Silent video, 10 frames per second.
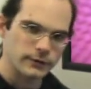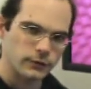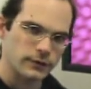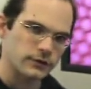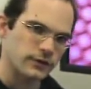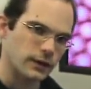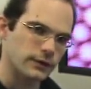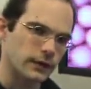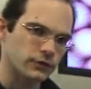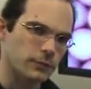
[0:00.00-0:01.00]
are not going to
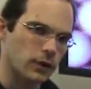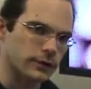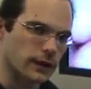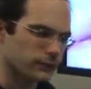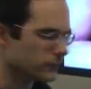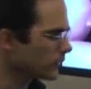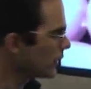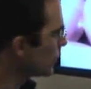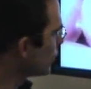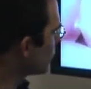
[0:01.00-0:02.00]
scale down small enough.
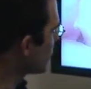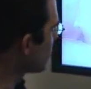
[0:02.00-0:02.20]
When